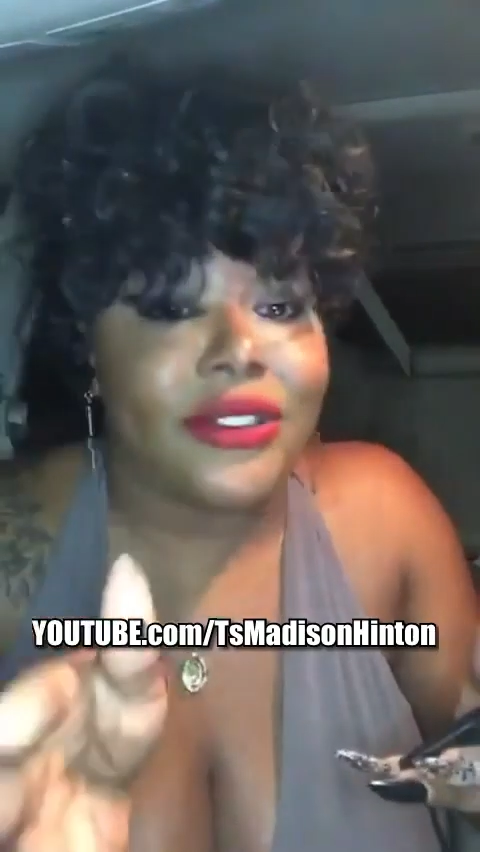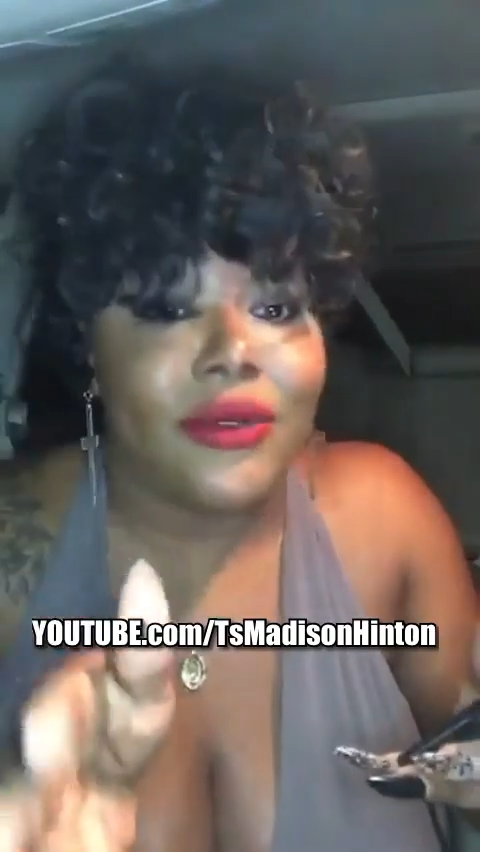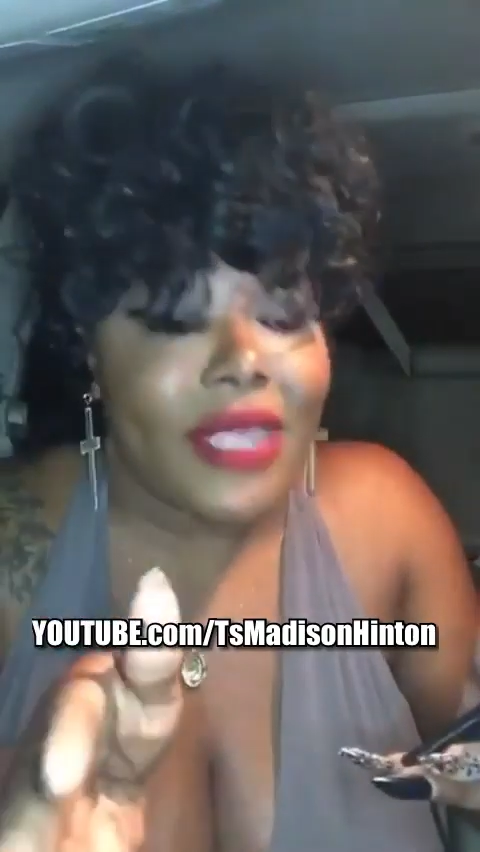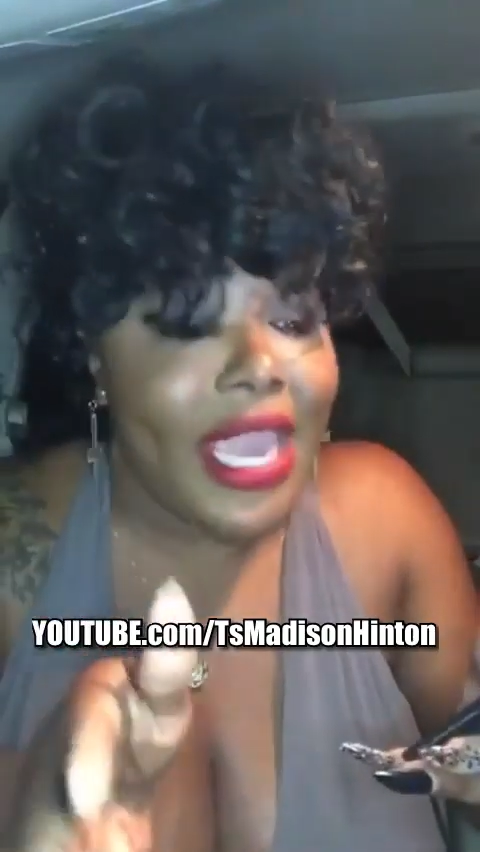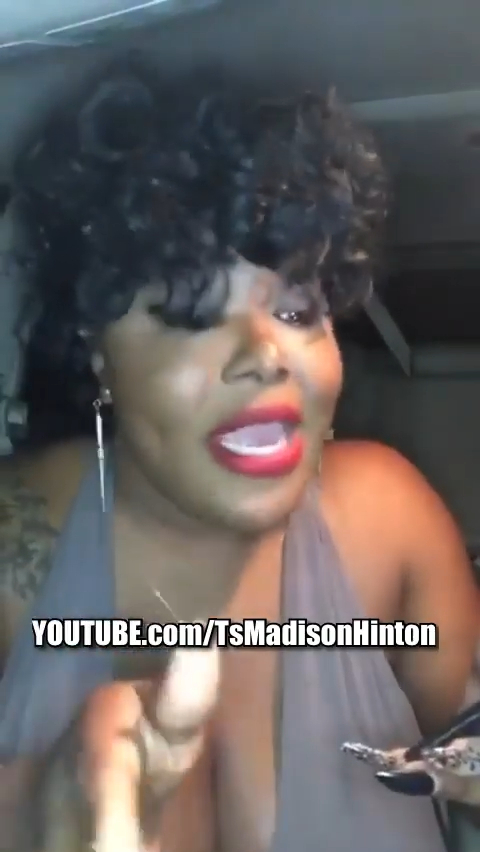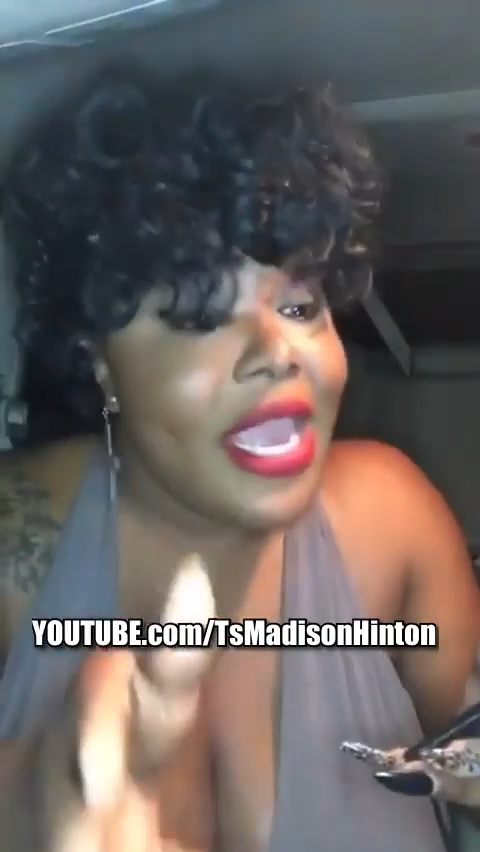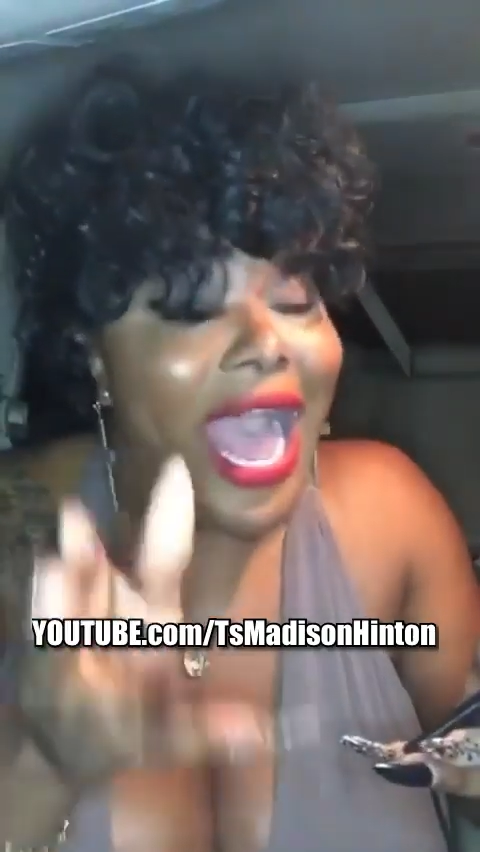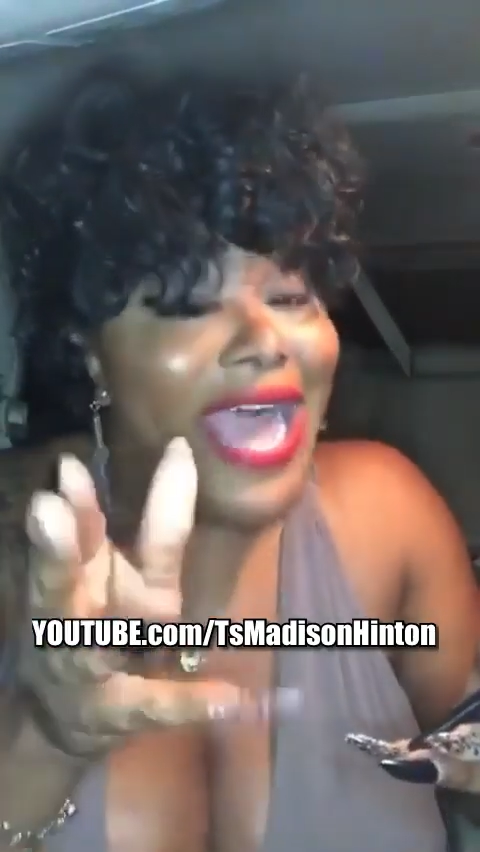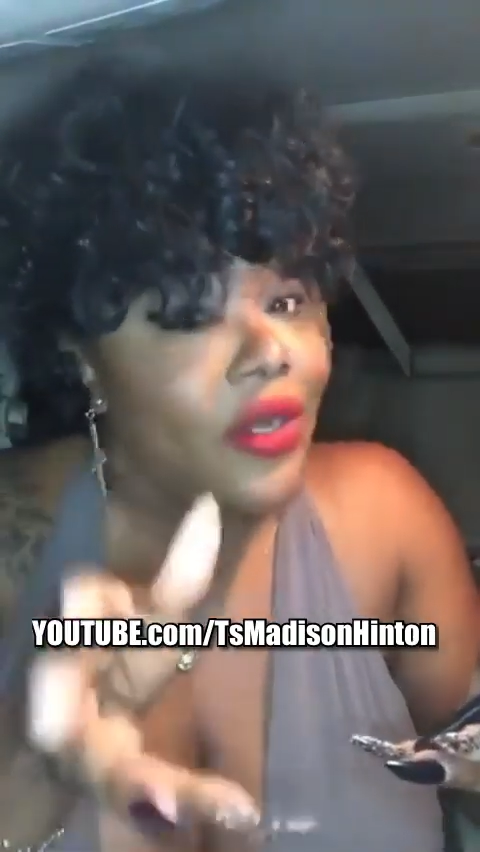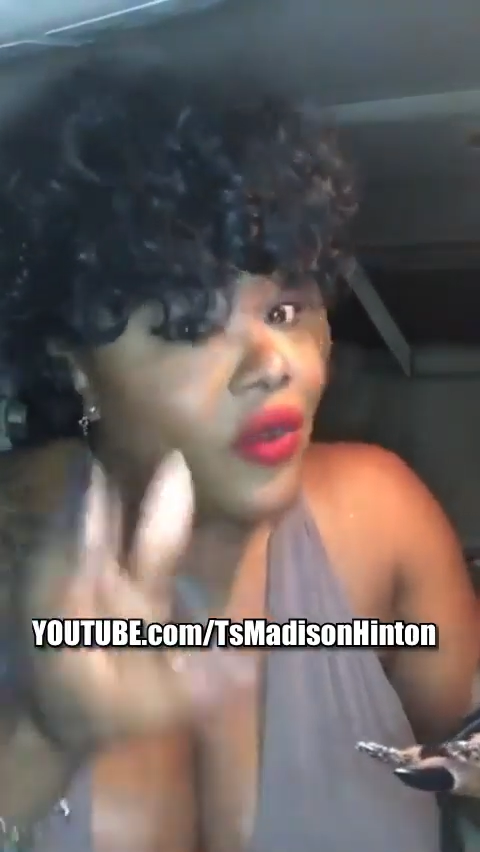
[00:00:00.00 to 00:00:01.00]
okay?
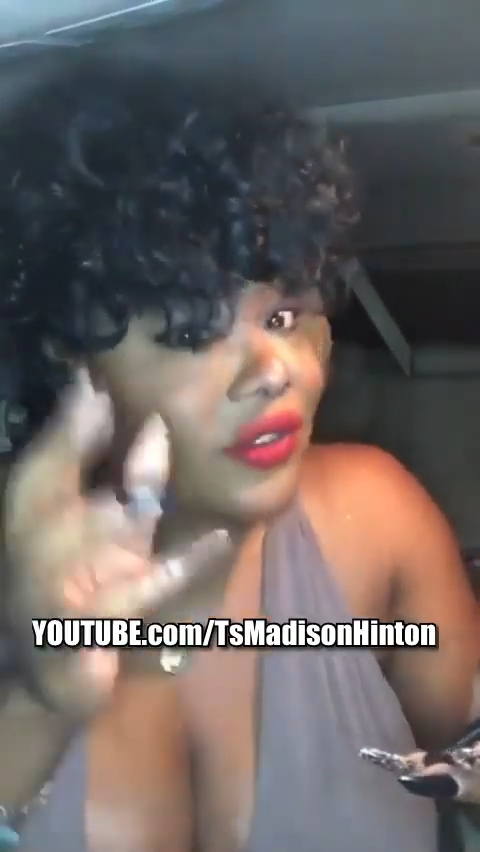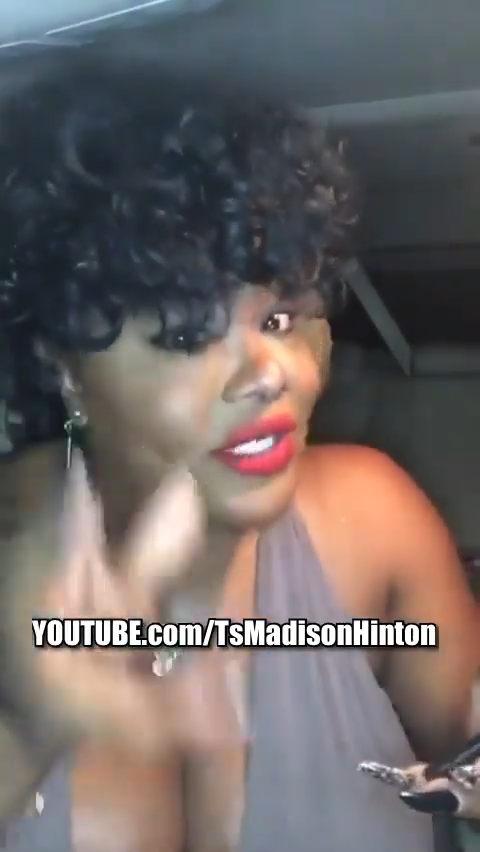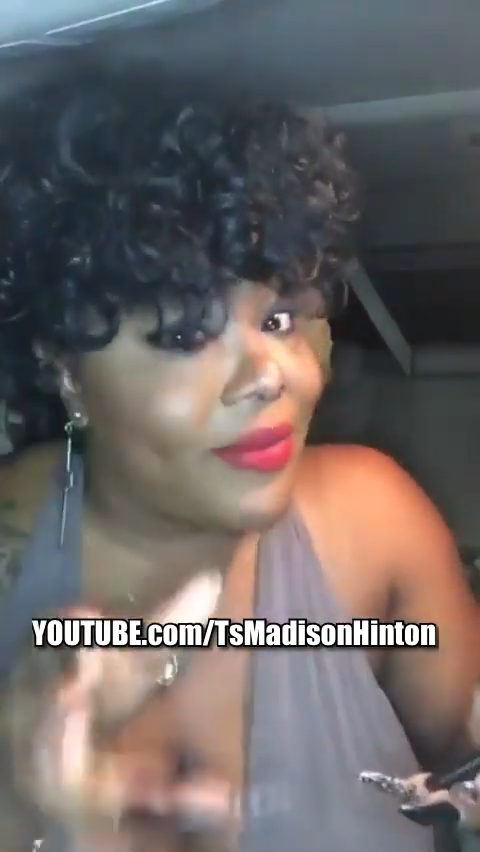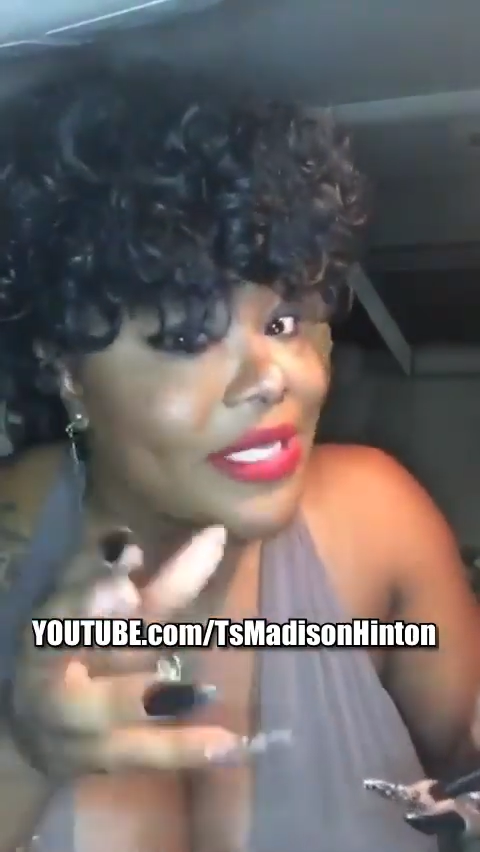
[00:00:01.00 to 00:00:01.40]
I know some